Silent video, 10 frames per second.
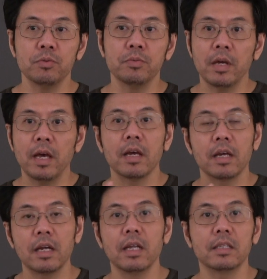to
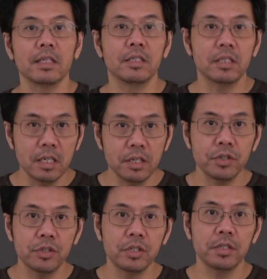click the
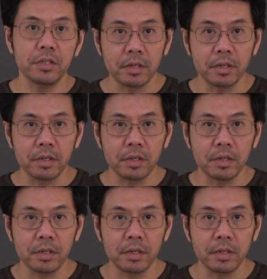synergy